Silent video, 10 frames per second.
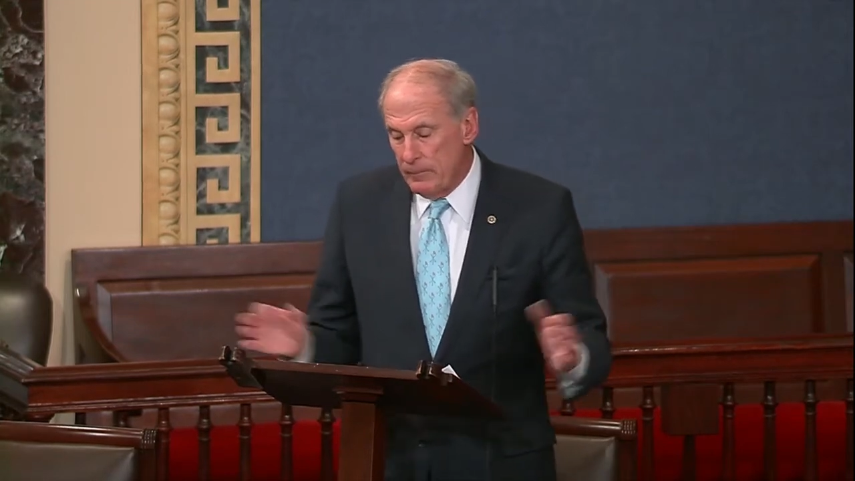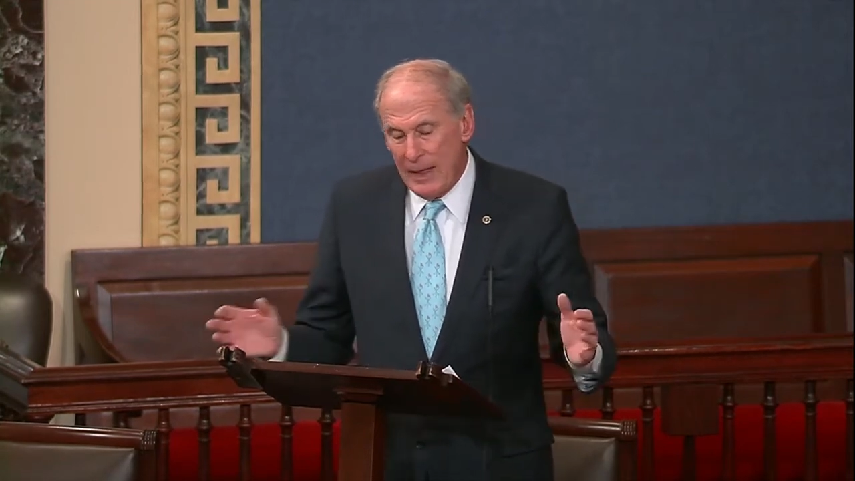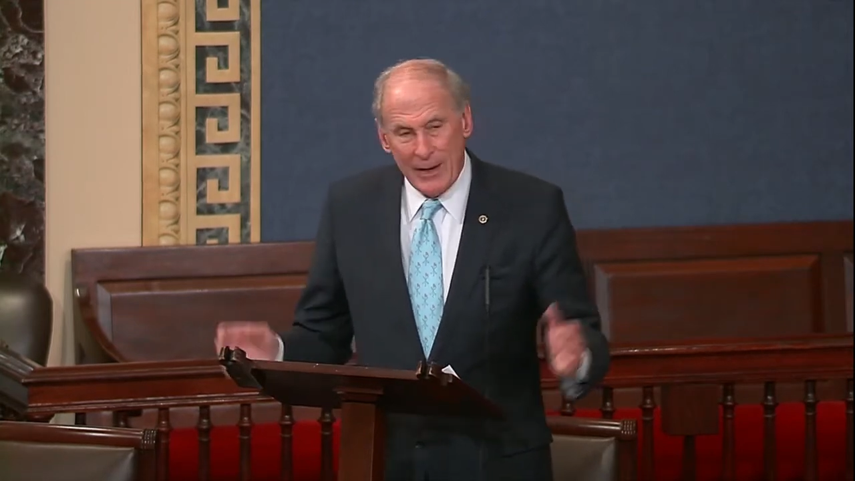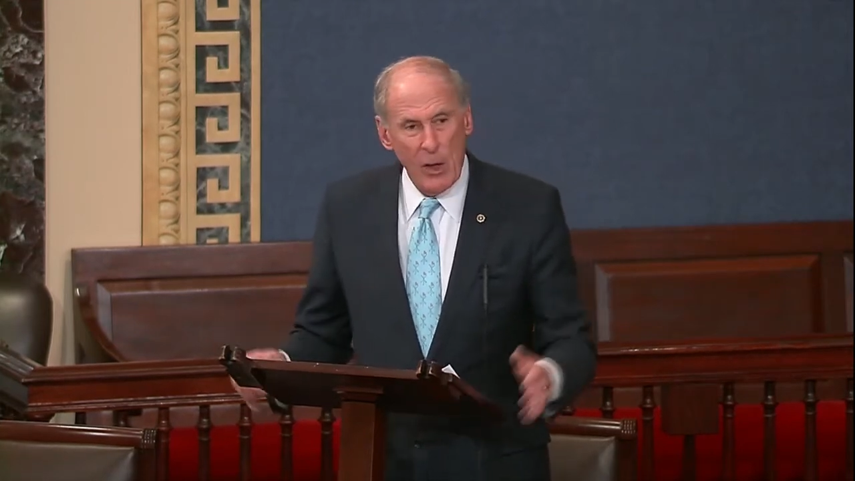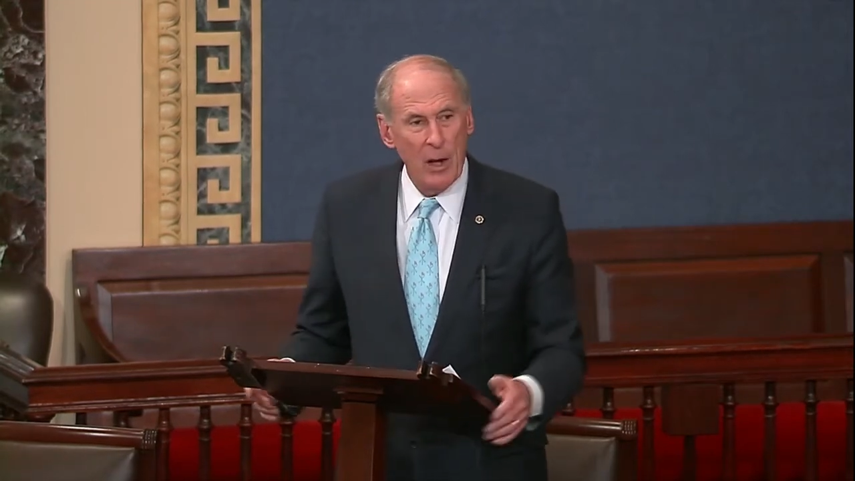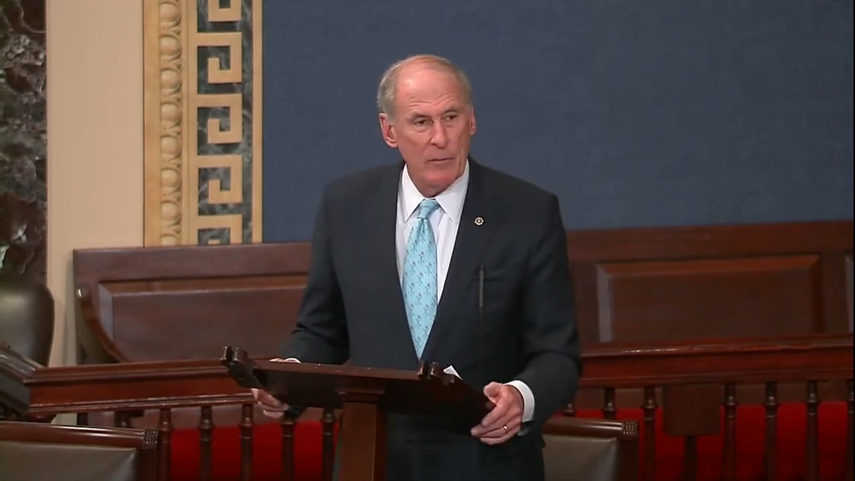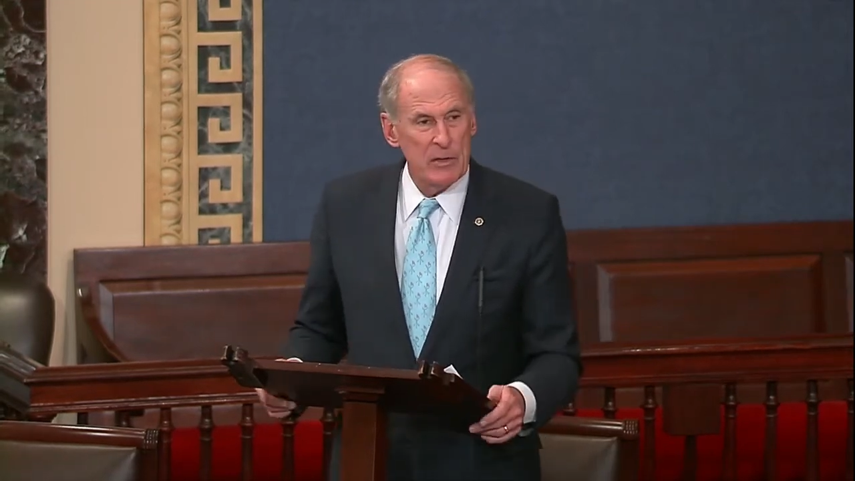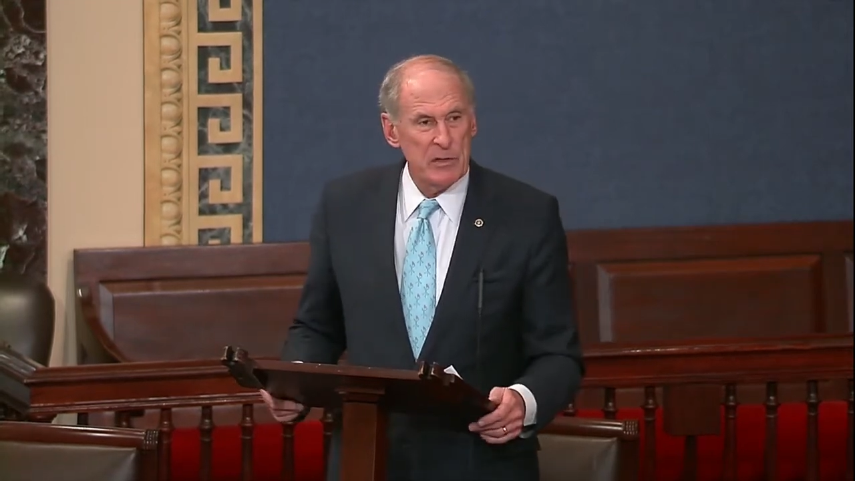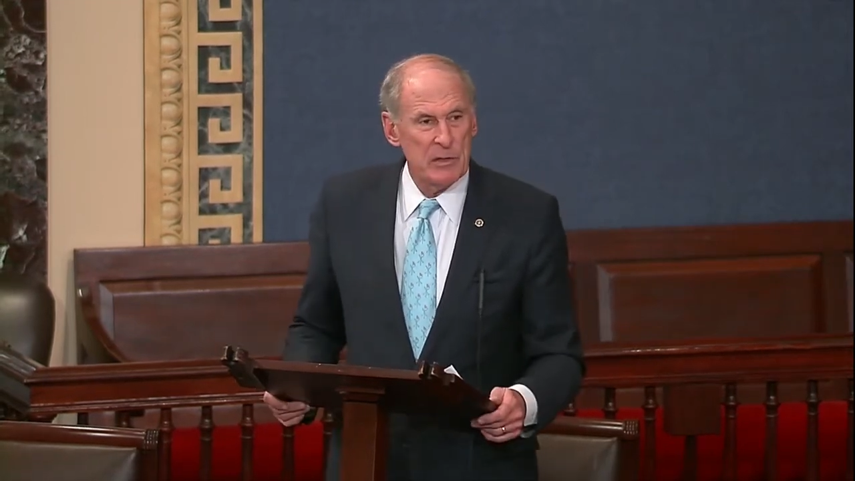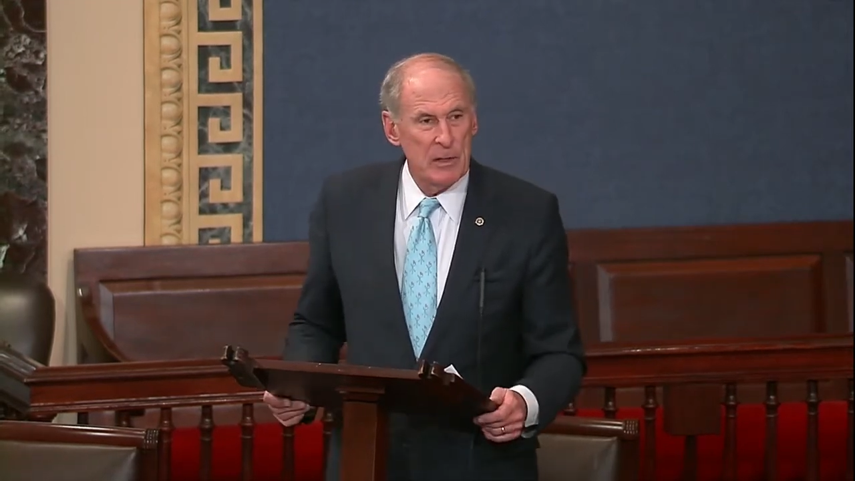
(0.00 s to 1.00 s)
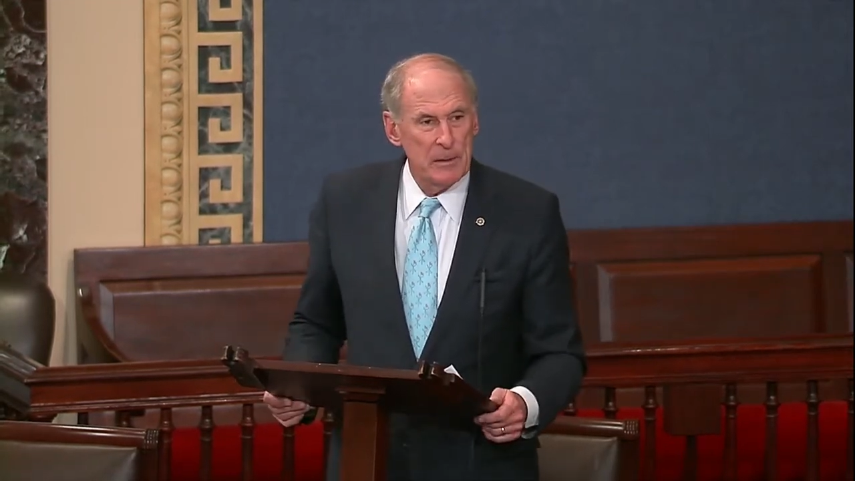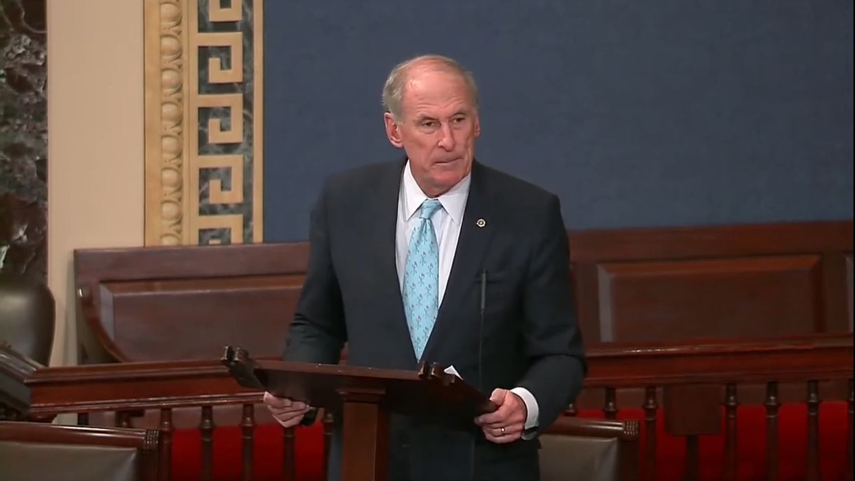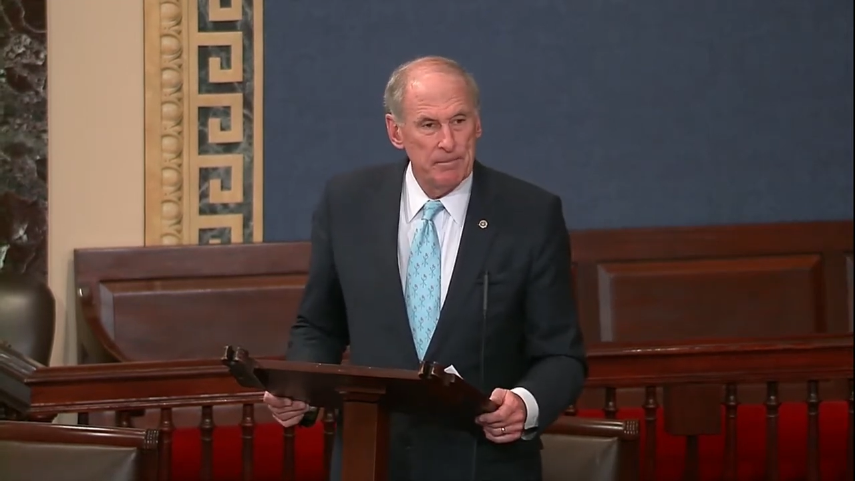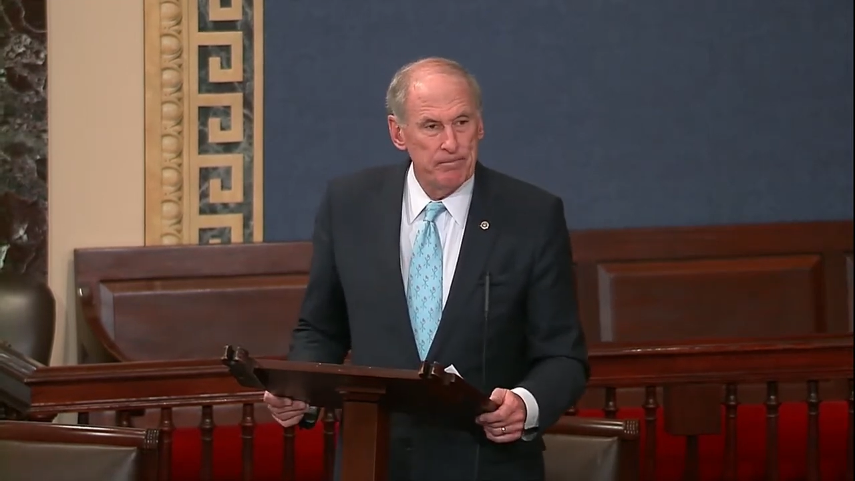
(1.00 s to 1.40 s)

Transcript: not all of us are